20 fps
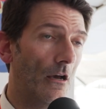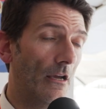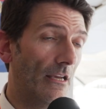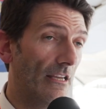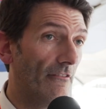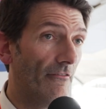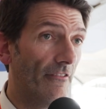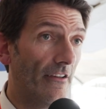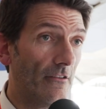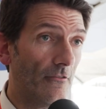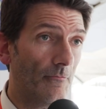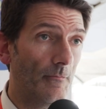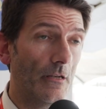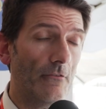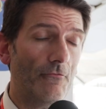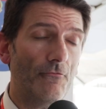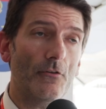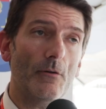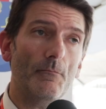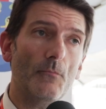
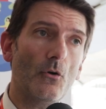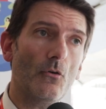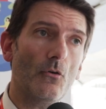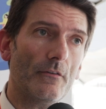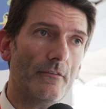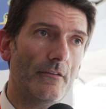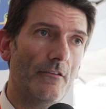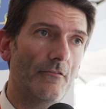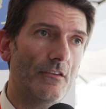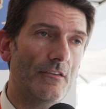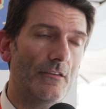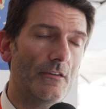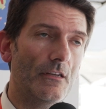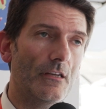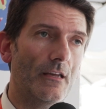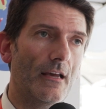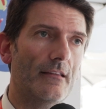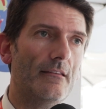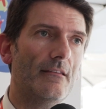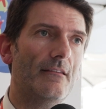investment from
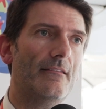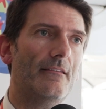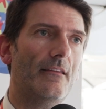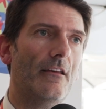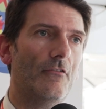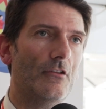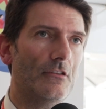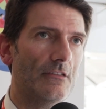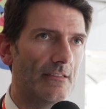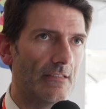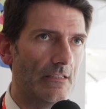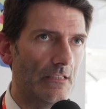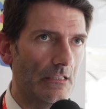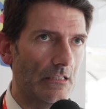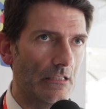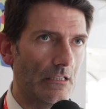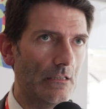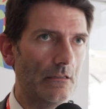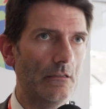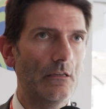CVC and
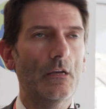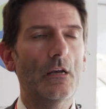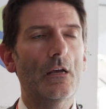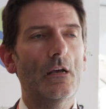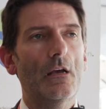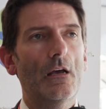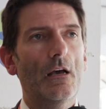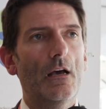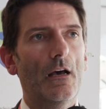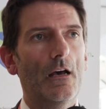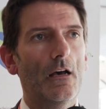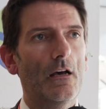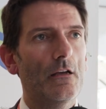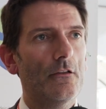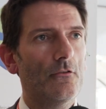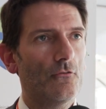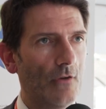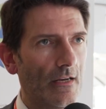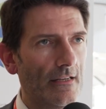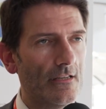17
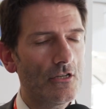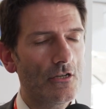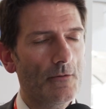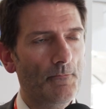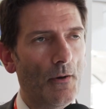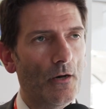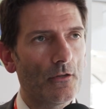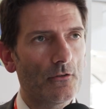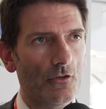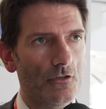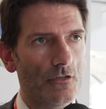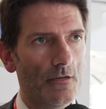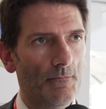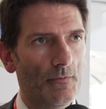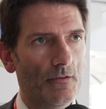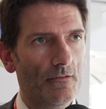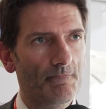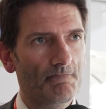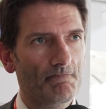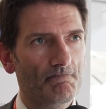strategic
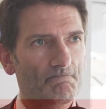partnerships.